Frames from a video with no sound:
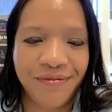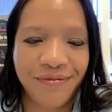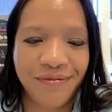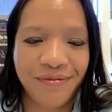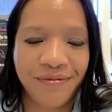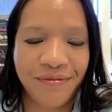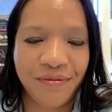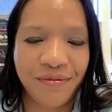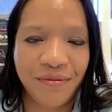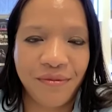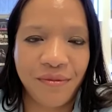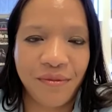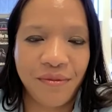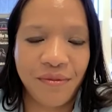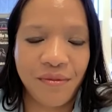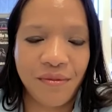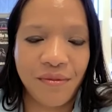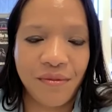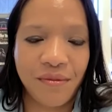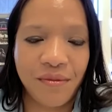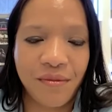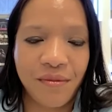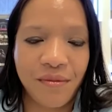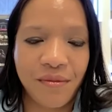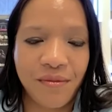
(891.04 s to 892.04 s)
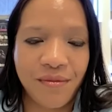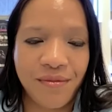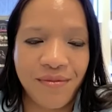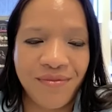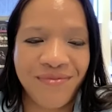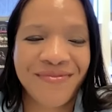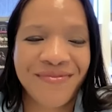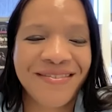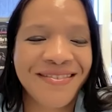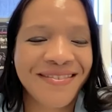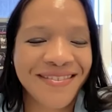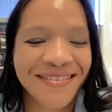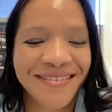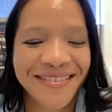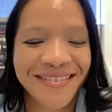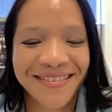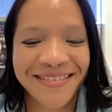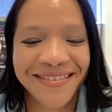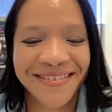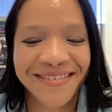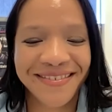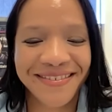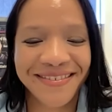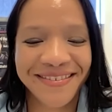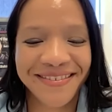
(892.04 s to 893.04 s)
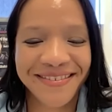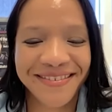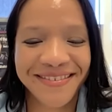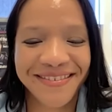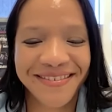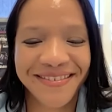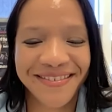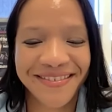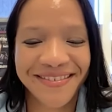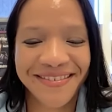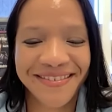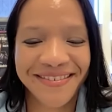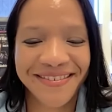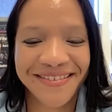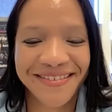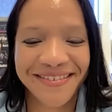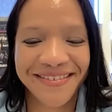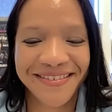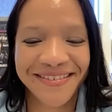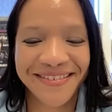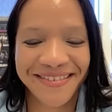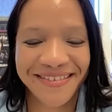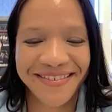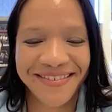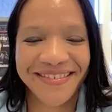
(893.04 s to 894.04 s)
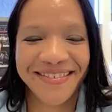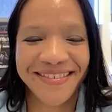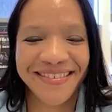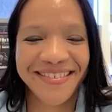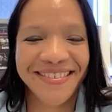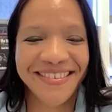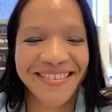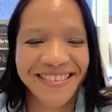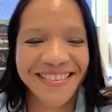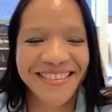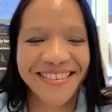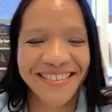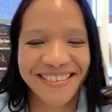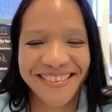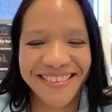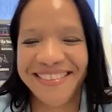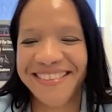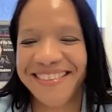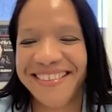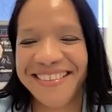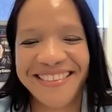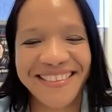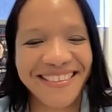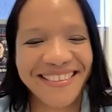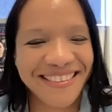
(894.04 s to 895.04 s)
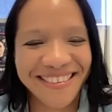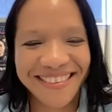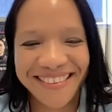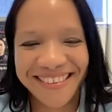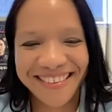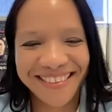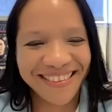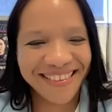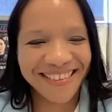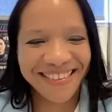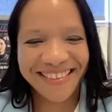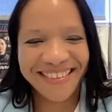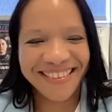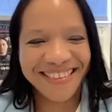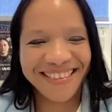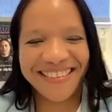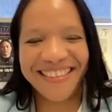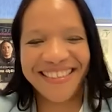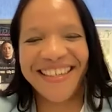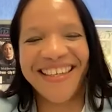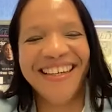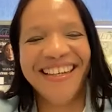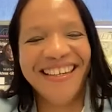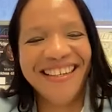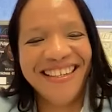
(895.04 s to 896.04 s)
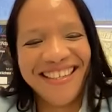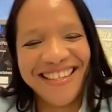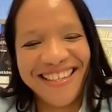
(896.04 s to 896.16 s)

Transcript: [no speech]